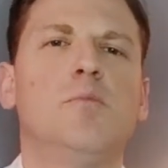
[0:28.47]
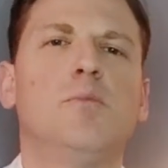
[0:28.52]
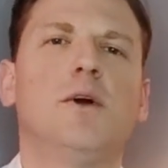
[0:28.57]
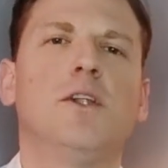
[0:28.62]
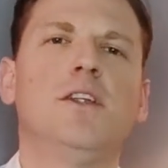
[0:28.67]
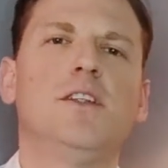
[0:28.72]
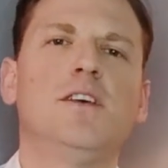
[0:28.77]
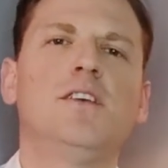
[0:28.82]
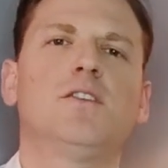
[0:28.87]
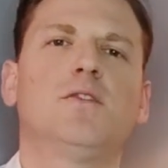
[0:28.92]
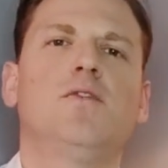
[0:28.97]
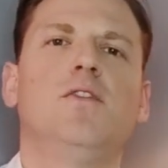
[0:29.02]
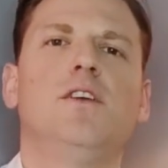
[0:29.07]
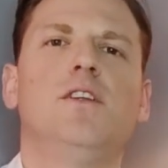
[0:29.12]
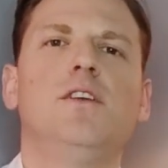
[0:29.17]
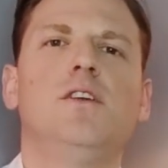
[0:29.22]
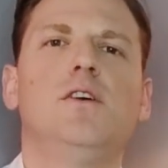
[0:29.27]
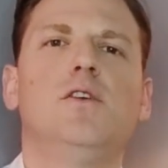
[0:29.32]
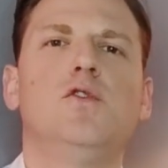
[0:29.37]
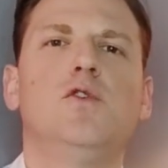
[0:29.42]
But in this
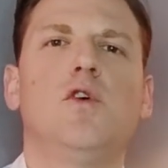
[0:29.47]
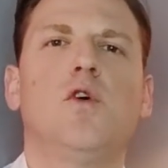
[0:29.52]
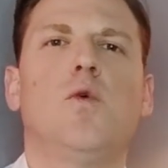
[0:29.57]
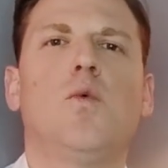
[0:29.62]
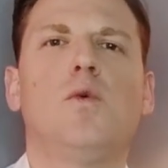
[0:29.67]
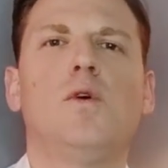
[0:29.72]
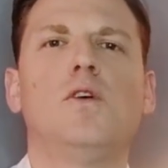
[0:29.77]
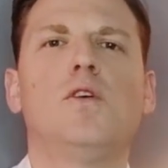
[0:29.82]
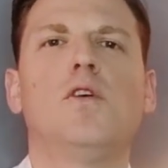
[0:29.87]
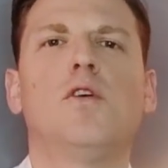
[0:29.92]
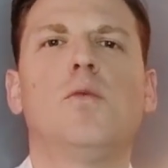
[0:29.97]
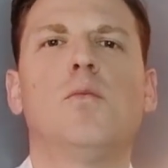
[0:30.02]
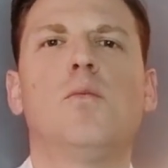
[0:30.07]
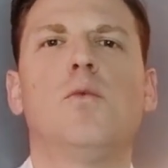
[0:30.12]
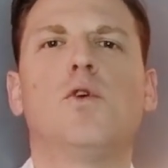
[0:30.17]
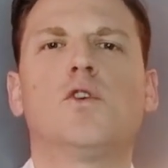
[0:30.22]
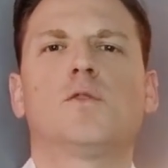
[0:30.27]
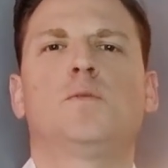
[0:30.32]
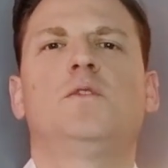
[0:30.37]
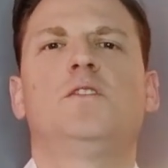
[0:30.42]
video, we'll go
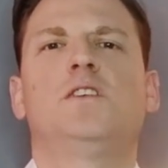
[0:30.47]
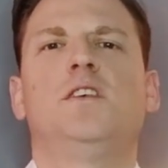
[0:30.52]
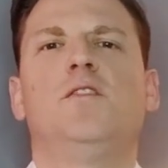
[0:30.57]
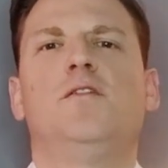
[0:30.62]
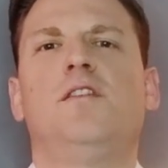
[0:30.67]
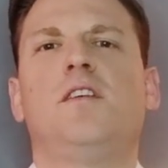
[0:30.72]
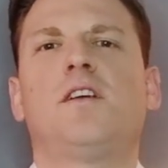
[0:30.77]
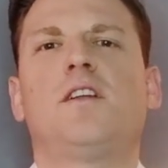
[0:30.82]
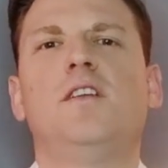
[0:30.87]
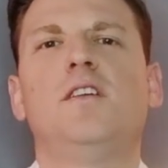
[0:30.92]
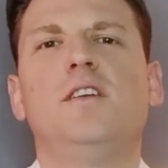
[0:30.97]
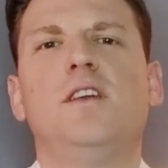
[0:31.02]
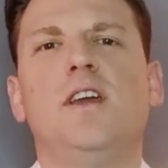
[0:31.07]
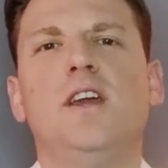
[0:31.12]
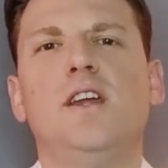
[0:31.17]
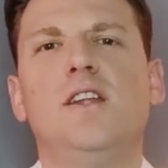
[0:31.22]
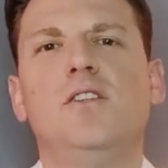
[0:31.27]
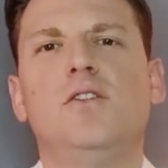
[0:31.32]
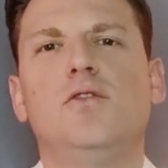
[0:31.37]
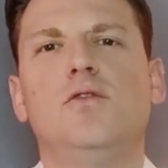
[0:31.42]
more specifically
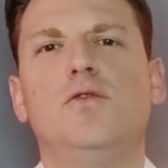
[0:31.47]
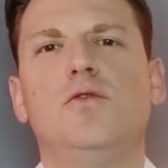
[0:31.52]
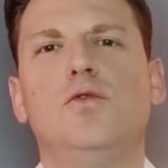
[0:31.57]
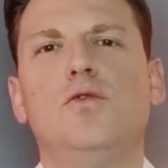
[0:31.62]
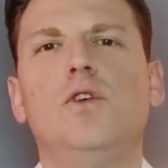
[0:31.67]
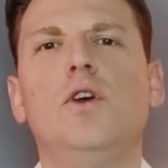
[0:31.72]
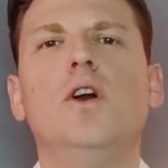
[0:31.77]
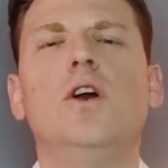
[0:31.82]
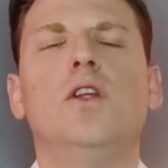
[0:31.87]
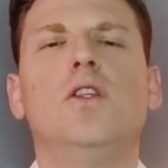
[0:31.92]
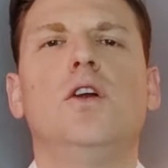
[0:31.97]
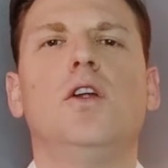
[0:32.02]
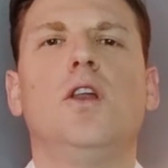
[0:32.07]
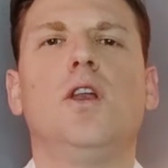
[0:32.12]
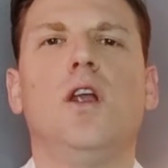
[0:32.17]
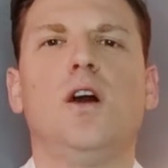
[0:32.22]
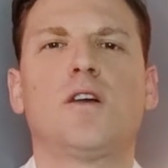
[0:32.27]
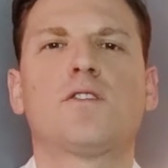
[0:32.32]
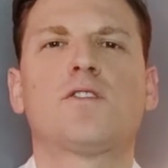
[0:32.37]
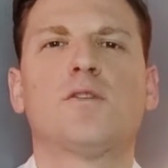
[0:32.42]
into the
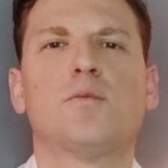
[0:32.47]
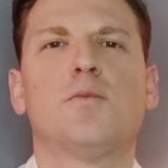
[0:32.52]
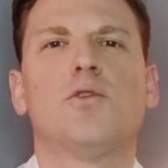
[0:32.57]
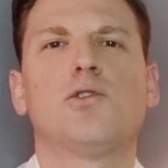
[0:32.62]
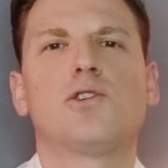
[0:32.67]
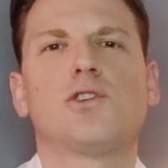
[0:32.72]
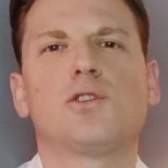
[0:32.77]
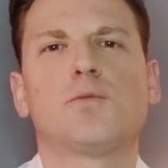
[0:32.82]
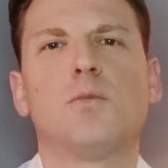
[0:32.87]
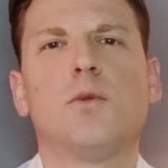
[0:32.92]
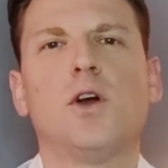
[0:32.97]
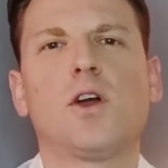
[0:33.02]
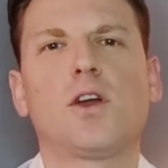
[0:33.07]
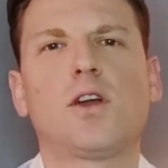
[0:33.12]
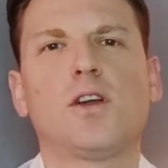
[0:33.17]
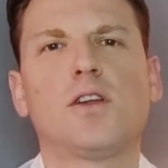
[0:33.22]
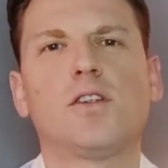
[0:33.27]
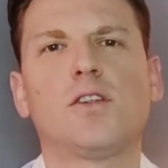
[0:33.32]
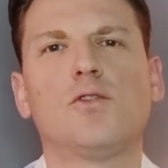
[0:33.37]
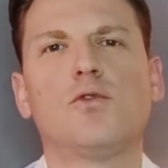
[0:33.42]
Luxembourgish
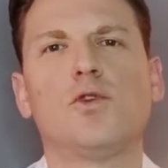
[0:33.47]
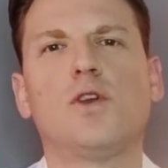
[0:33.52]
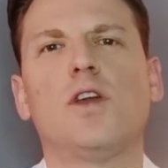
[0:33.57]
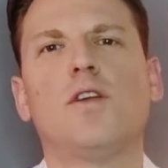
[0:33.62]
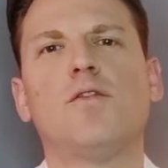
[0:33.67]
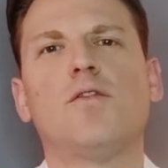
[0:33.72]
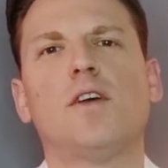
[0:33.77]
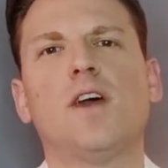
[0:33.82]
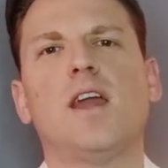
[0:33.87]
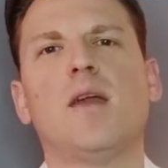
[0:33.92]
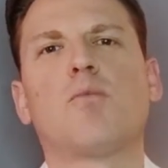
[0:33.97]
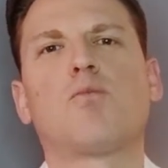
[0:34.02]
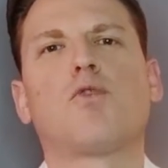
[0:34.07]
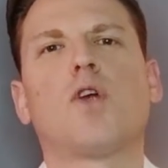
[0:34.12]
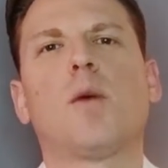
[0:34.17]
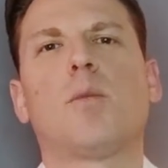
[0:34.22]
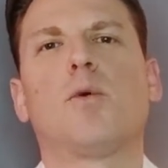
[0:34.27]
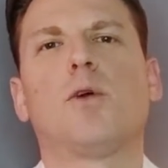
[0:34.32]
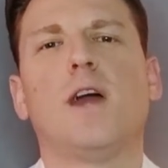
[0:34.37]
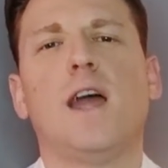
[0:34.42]
market to give a
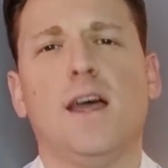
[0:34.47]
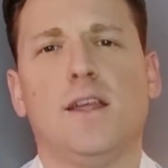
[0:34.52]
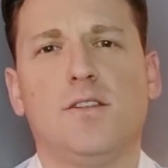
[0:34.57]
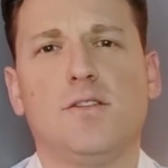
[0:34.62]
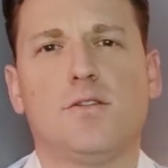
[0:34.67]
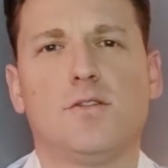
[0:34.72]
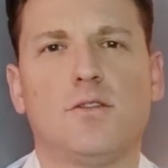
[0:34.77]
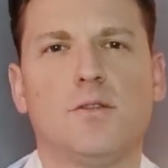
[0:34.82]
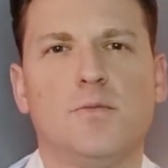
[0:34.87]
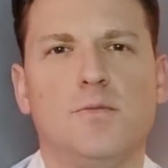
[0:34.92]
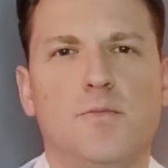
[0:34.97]
proper answer.